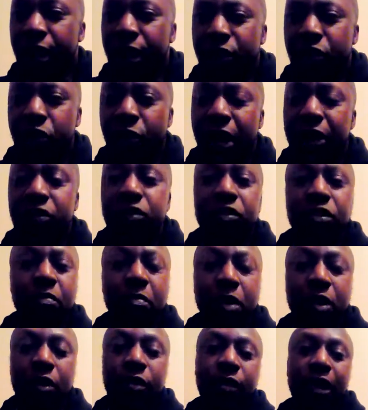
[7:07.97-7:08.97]
trying to
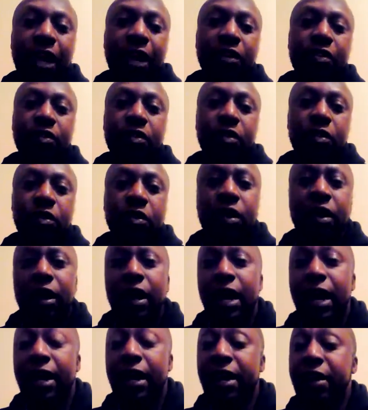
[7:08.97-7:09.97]
demoralize you,
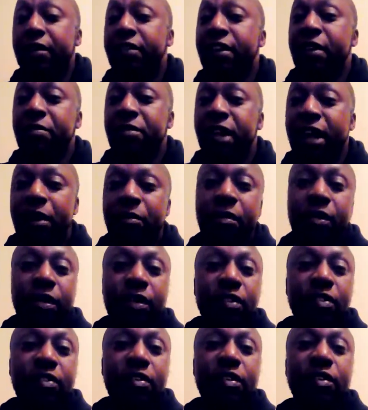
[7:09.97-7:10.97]
and at the same time
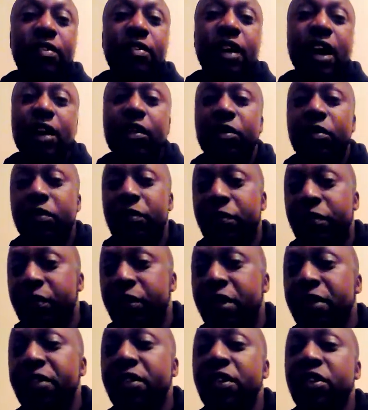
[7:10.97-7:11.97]
he's kind of
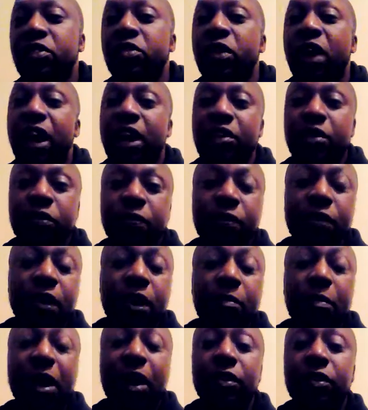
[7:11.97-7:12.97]
listening to how you feel
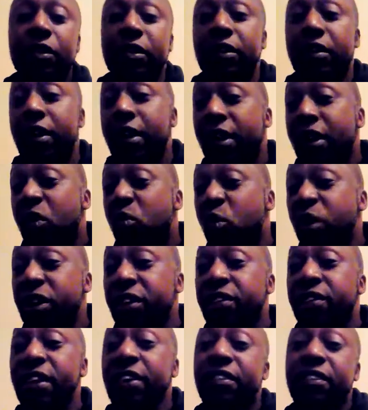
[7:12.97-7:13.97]
about it. When he
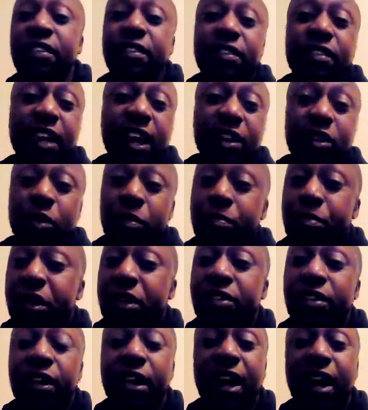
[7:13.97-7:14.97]
senses that you're
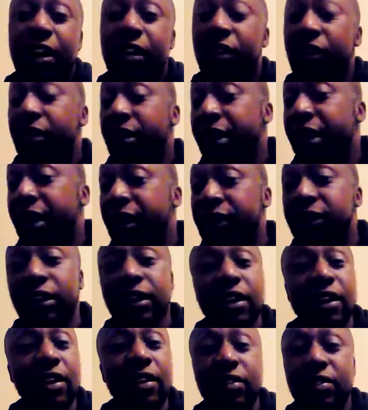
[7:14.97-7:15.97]
bitching out, yeah,
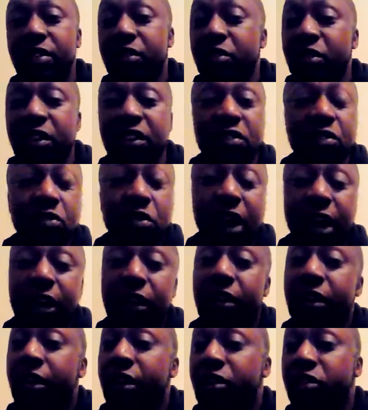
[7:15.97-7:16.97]
he's just gonna strike.
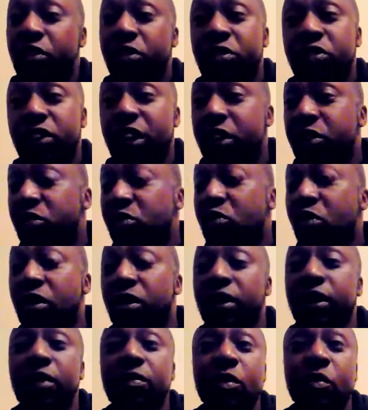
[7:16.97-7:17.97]
So you stay
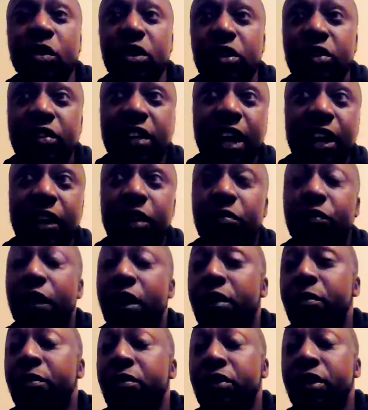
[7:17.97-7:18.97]
strong. Even when you're standing in
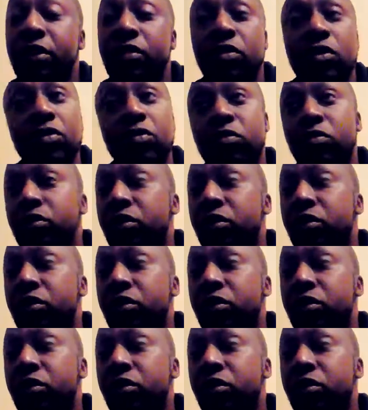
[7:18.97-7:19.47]
front of him, you say, no,